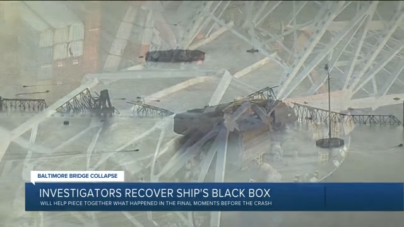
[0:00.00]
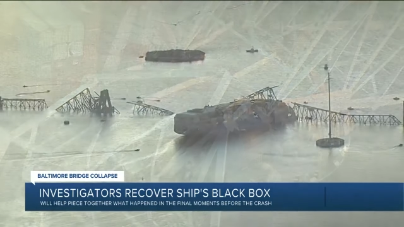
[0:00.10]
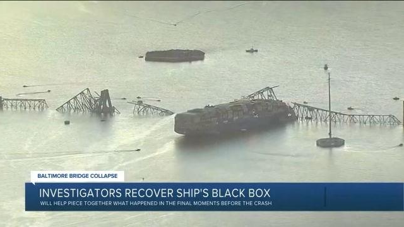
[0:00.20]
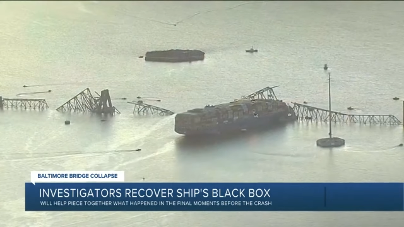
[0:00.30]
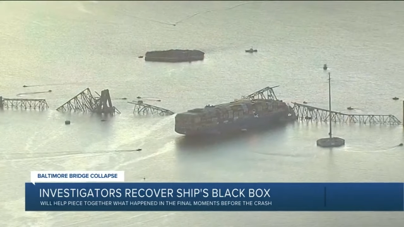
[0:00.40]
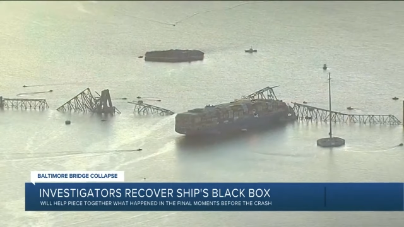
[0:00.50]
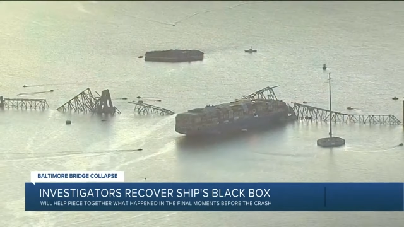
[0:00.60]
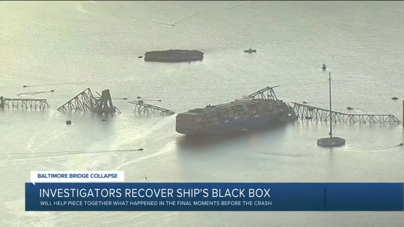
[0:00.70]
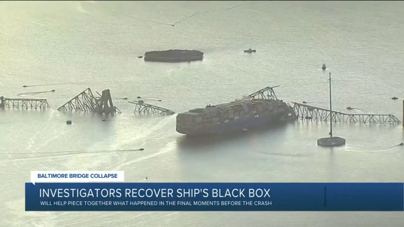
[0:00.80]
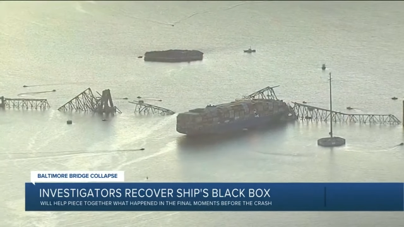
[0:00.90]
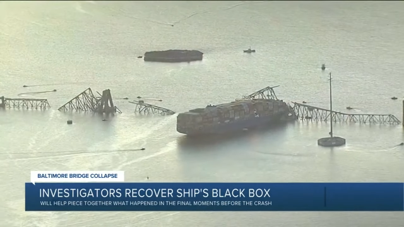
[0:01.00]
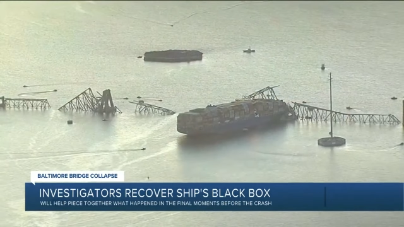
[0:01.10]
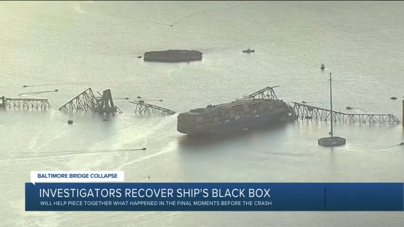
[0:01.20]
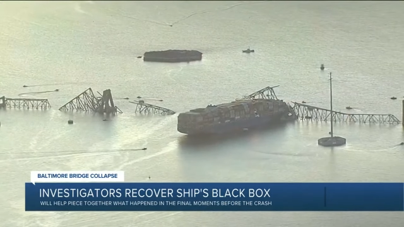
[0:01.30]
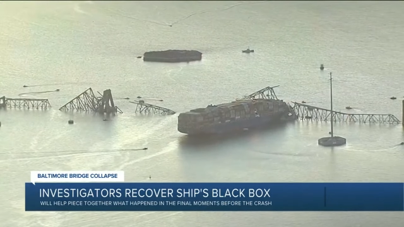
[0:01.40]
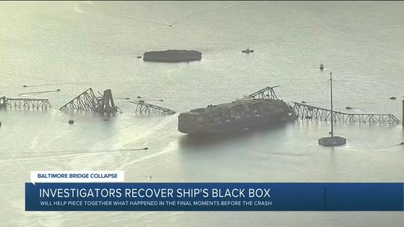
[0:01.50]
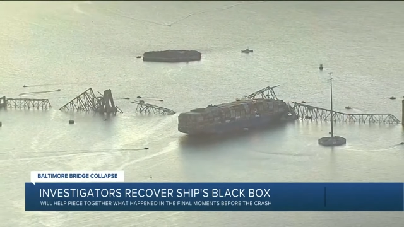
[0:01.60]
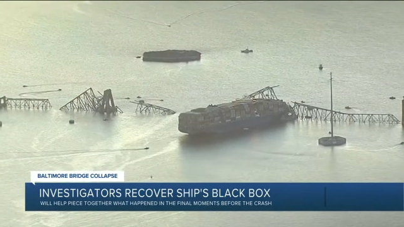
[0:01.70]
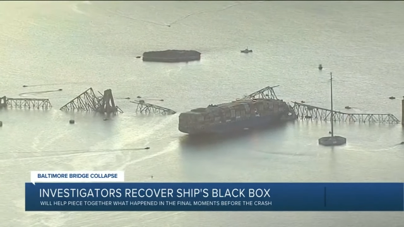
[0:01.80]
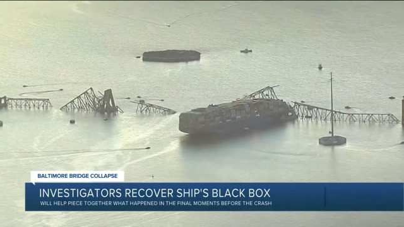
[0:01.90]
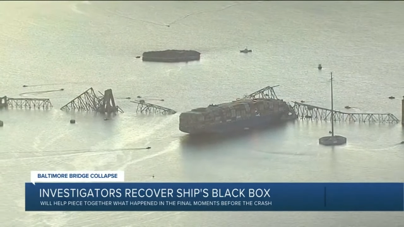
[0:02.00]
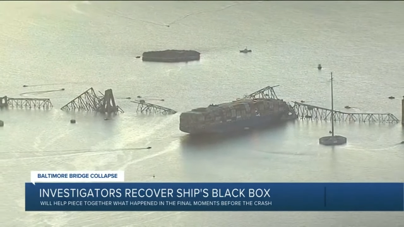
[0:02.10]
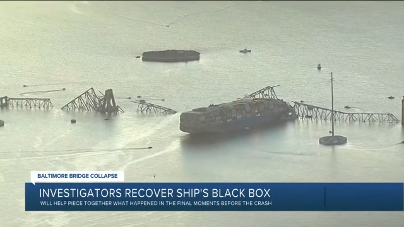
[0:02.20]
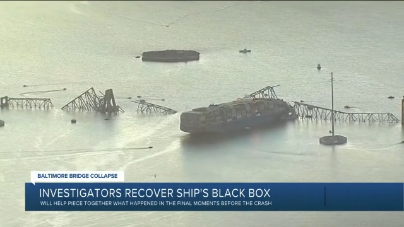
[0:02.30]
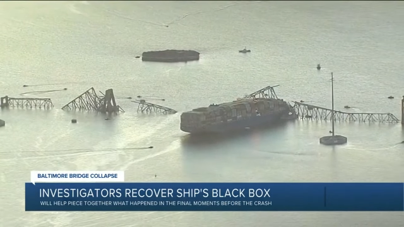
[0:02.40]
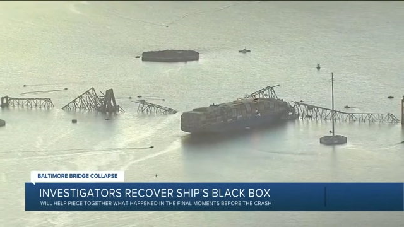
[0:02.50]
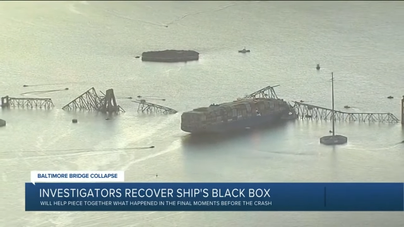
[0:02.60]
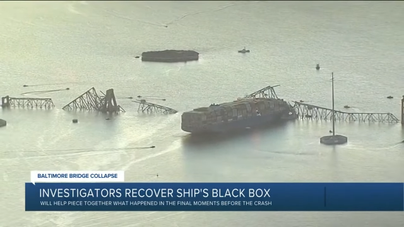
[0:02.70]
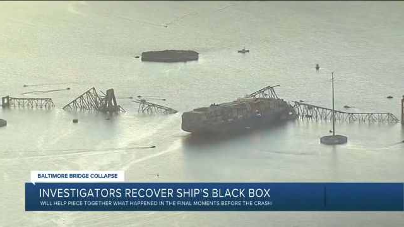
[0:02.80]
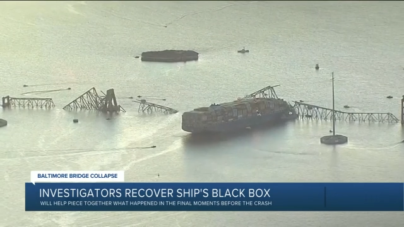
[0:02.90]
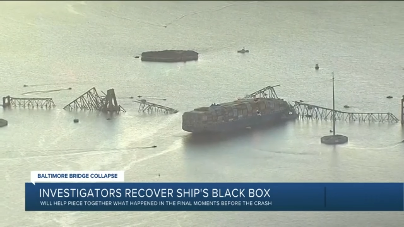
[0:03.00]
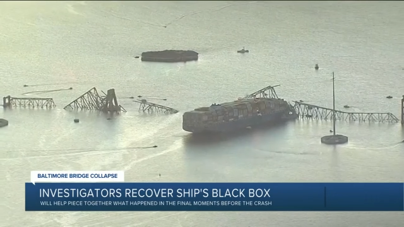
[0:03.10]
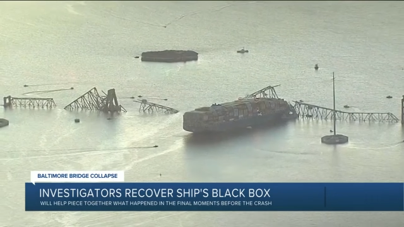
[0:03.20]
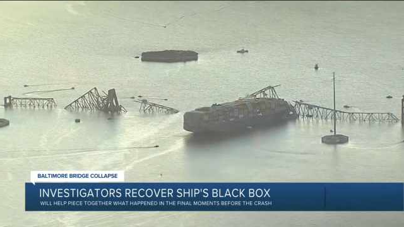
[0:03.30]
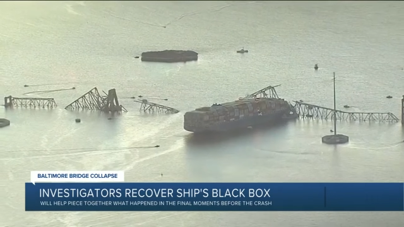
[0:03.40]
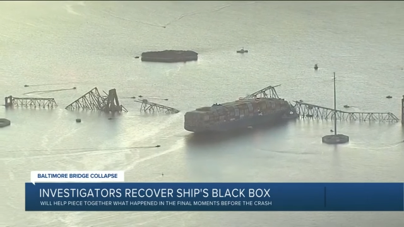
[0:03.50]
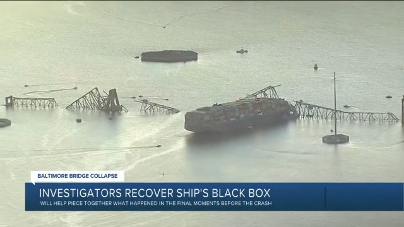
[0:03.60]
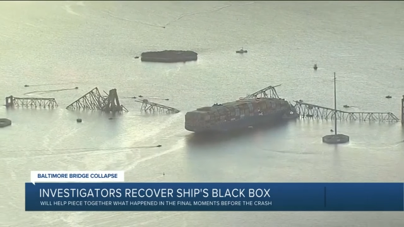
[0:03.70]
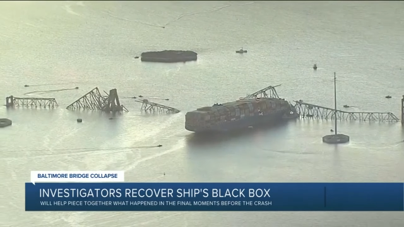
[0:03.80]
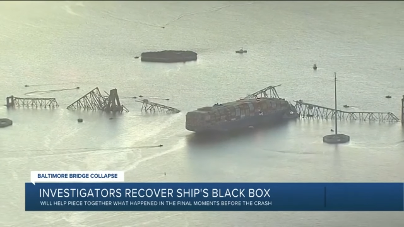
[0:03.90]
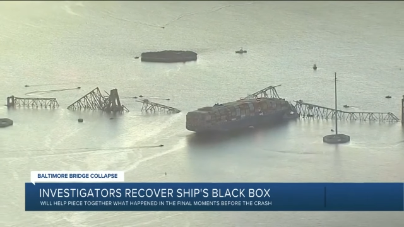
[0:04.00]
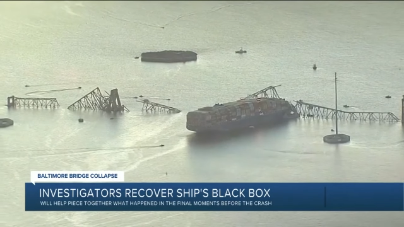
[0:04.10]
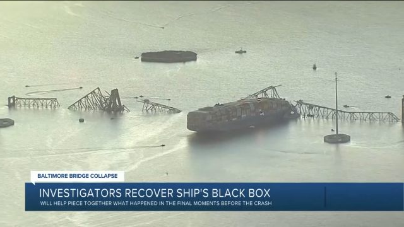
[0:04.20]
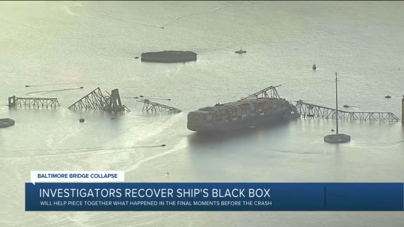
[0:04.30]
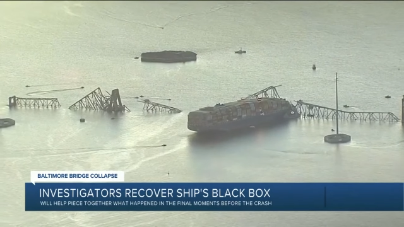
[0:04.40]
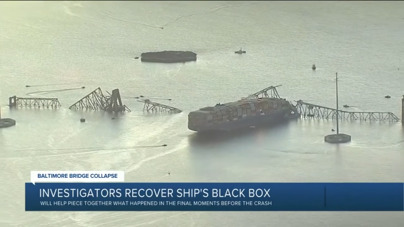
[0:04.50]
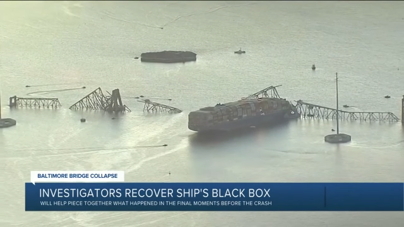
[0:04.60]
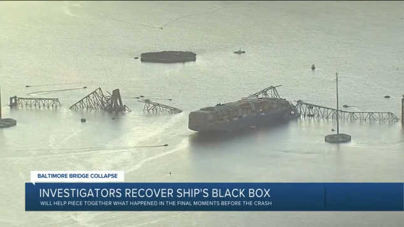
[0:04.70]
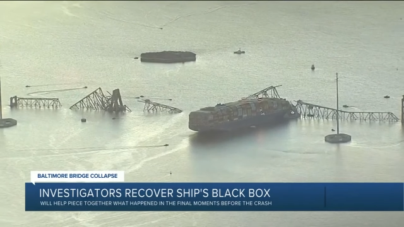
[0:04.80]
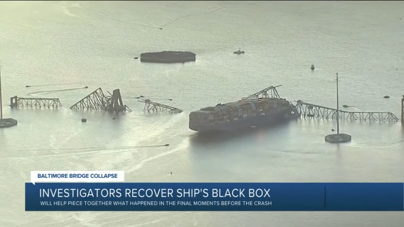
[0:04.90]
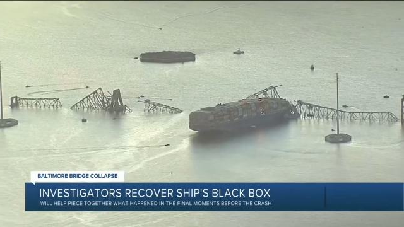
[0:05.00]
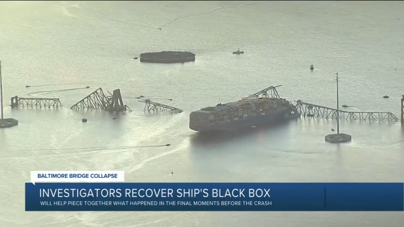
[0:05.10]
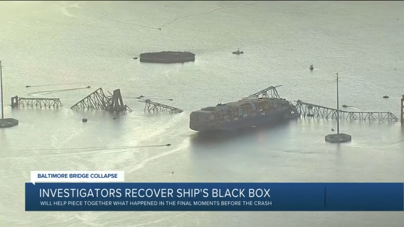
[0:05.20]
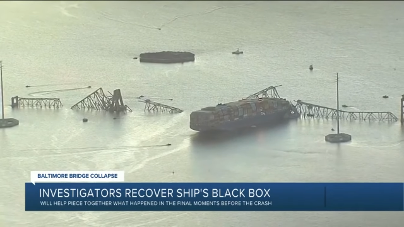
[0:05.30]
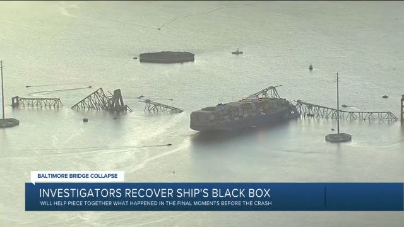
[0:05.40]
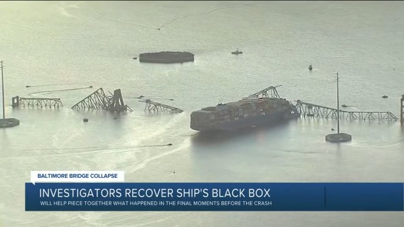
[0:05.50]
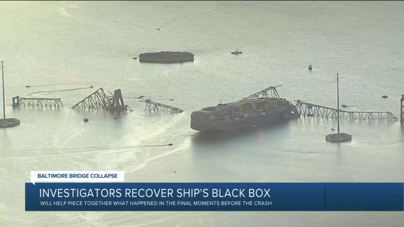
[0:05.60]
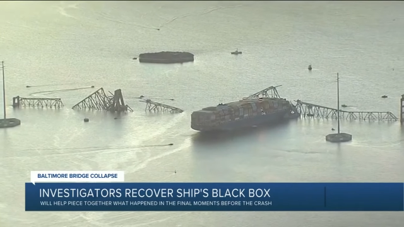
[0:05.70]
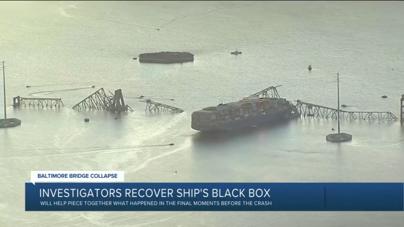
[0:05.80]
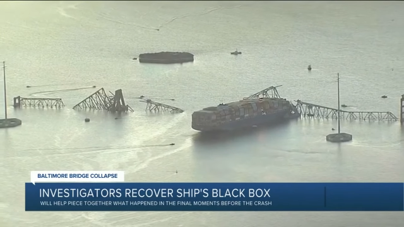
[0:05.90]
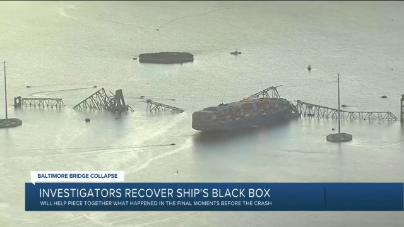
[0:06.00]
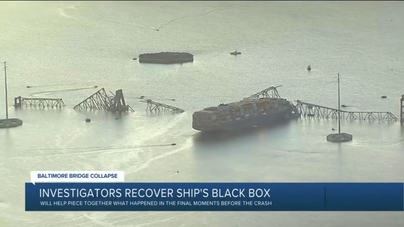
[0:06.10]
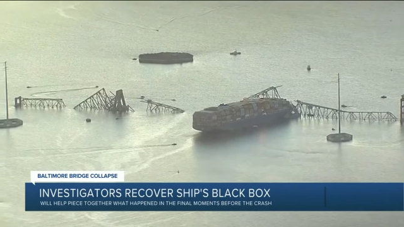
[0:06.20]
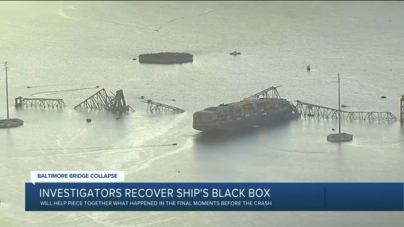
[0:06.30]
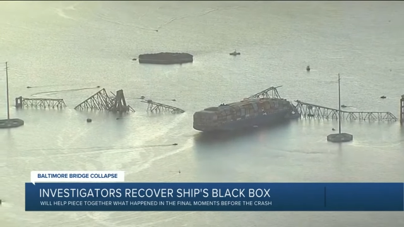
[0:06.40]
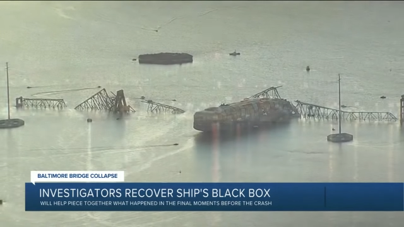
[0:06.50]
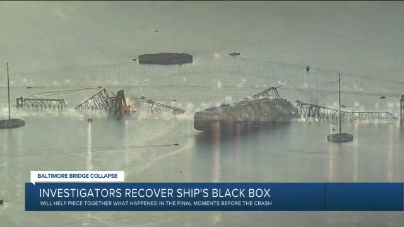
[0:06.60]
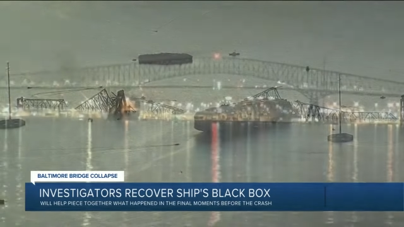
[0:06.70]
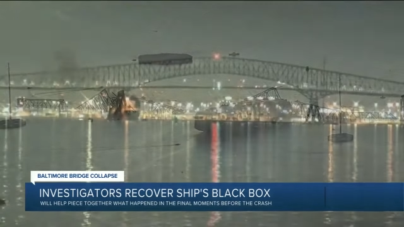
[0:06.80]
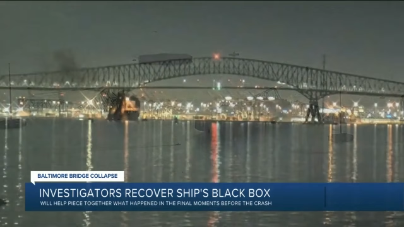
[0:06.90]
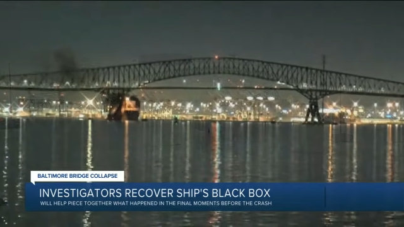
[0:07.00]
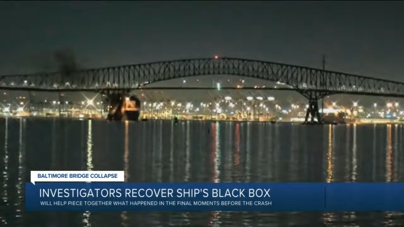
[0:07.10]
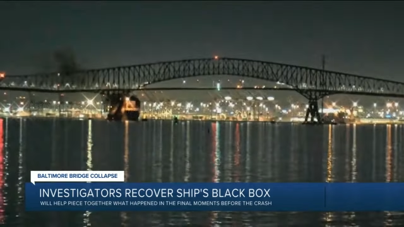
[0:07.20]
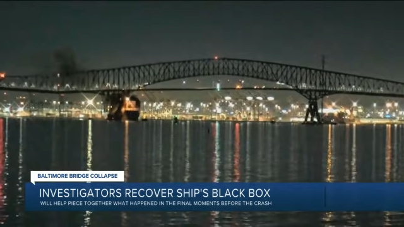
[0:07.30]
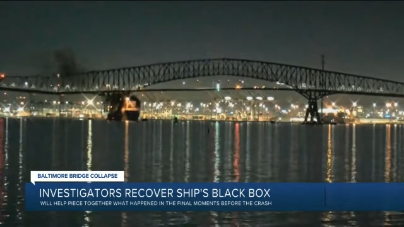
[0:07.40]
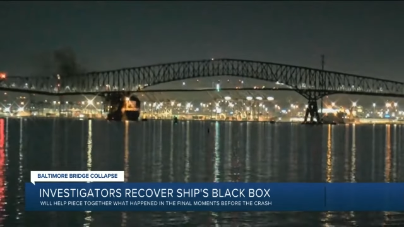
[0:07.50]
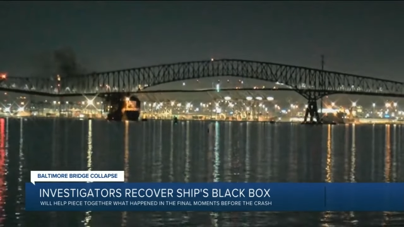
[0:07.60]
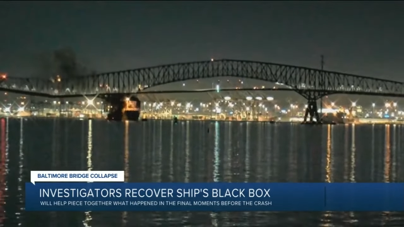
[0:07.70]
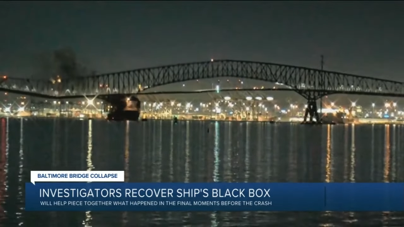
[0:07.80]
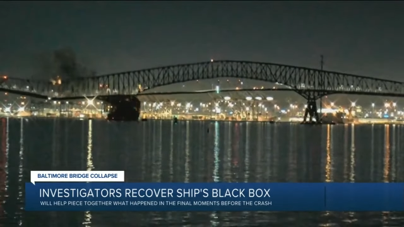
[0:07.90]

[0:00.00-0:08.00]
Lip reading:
Nobody's mouth can be seen.